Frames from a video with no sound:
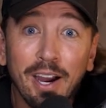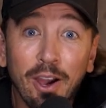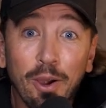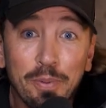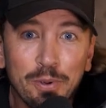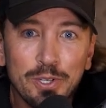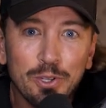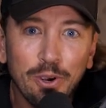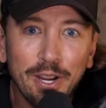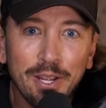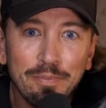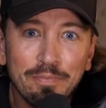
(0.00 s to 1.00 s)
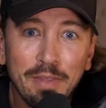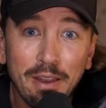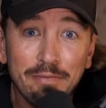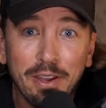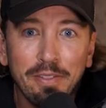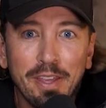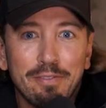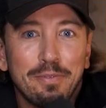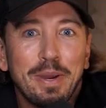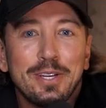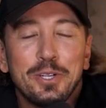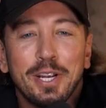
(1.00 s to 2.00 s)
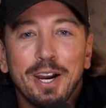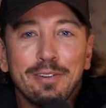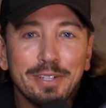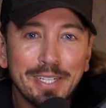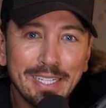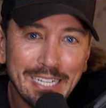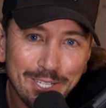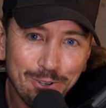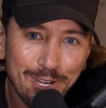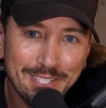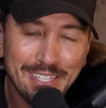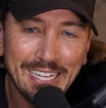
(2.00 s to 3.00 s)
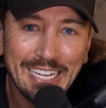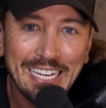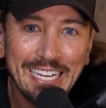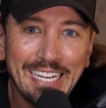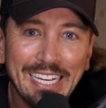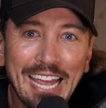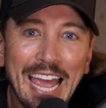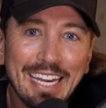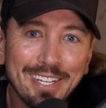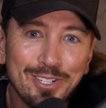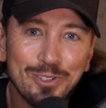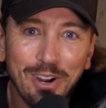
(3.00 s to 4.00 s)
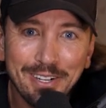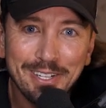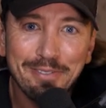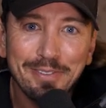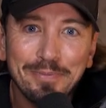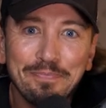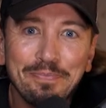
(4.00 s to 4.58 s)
I hope you enjoyed it and found the information covered interesting and instructive.